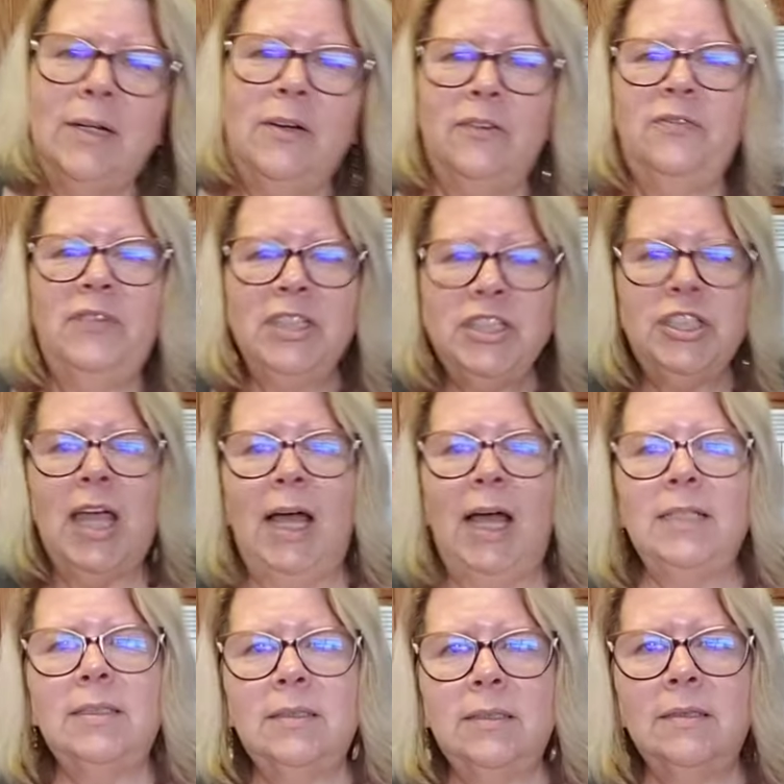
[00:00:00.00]
fish
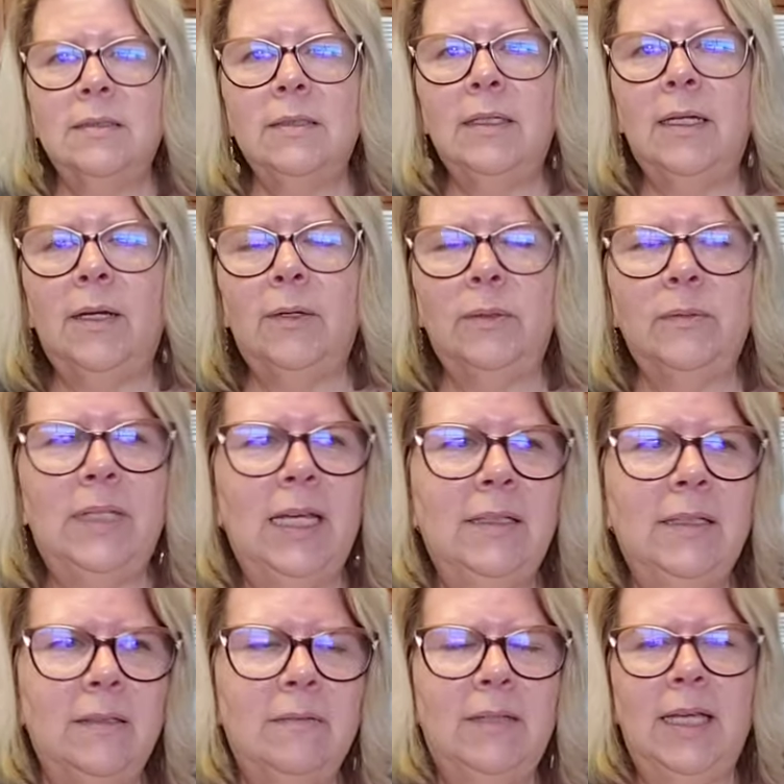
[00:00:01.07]
guts,
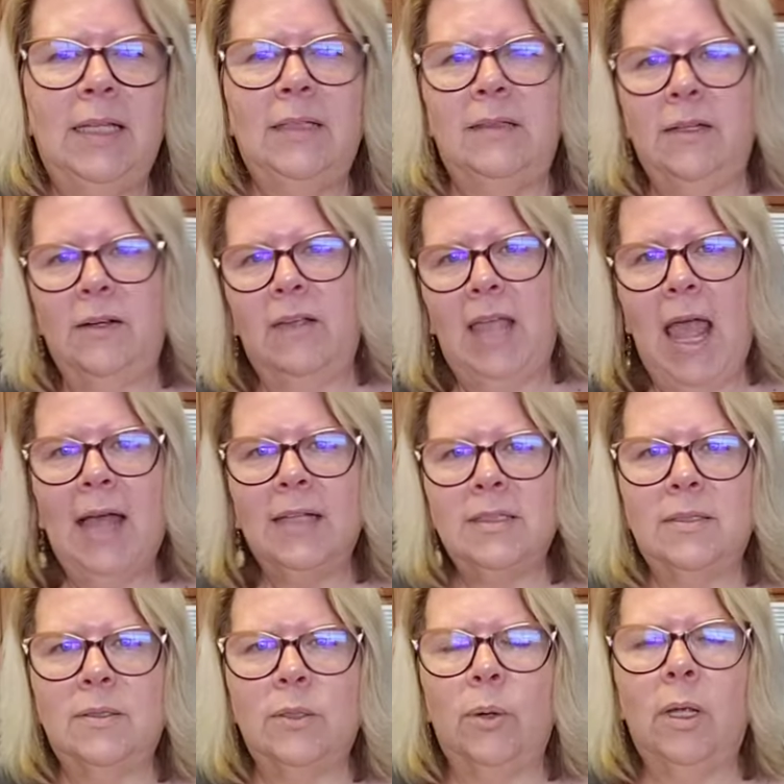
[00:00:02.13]
that their cat
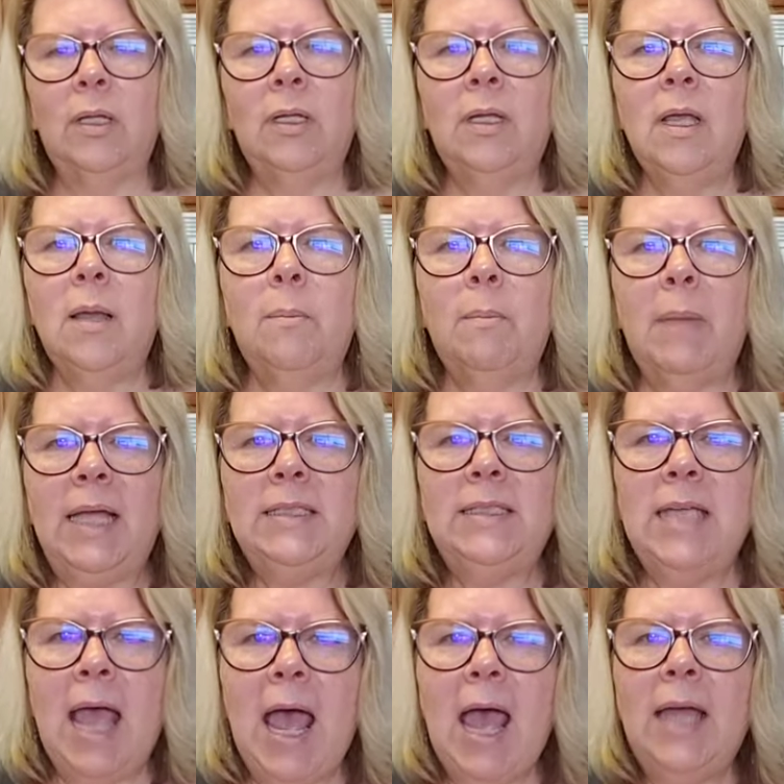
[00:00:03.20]
stole, my
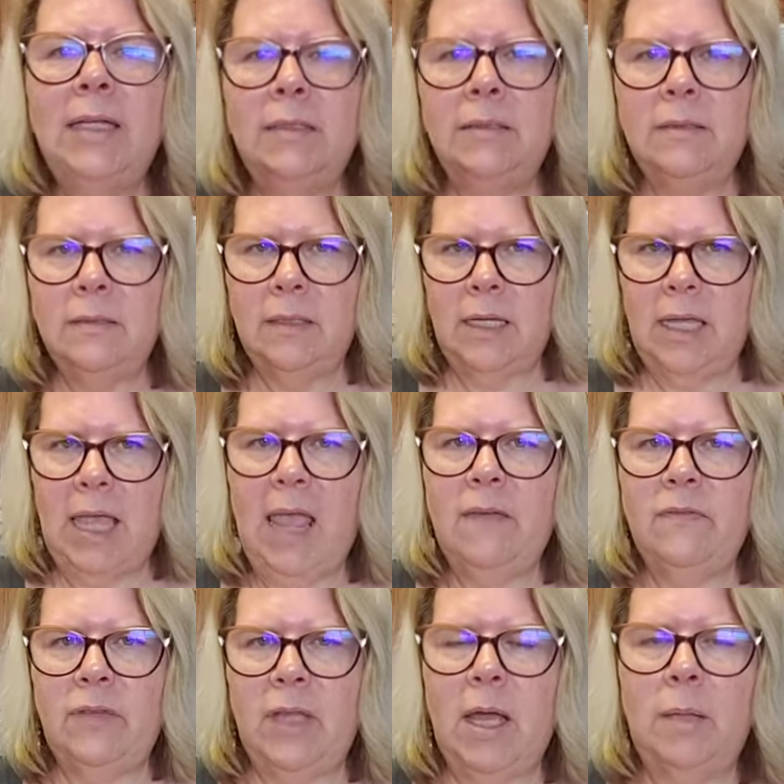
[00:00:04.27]
dad
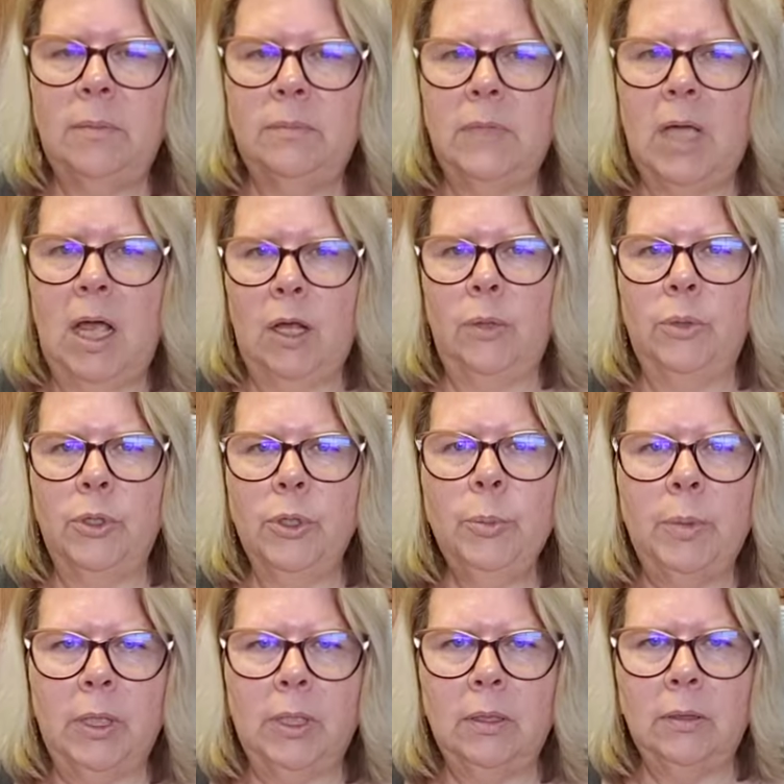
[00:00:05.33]
gave them a
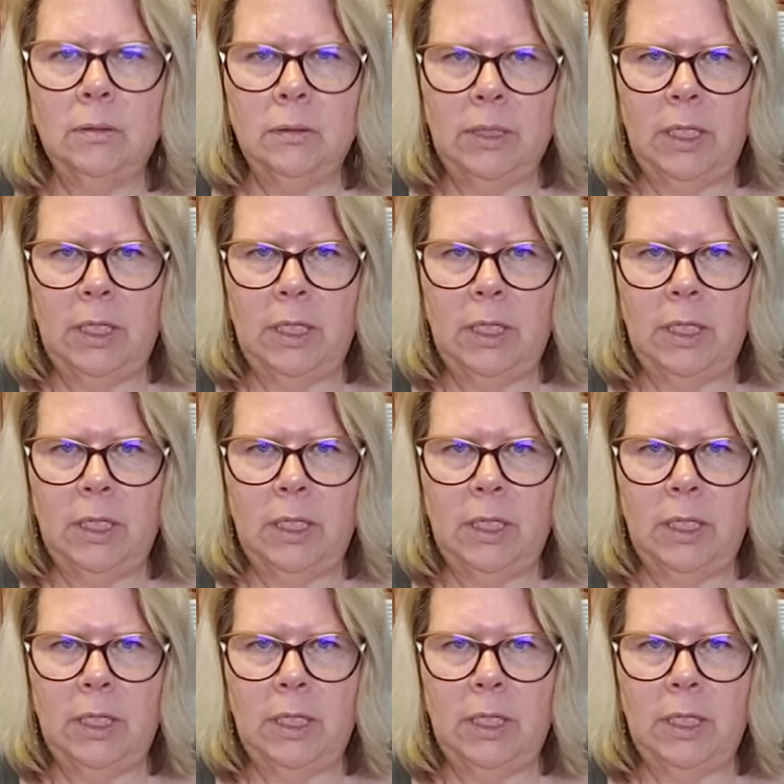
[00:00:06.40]
grouper,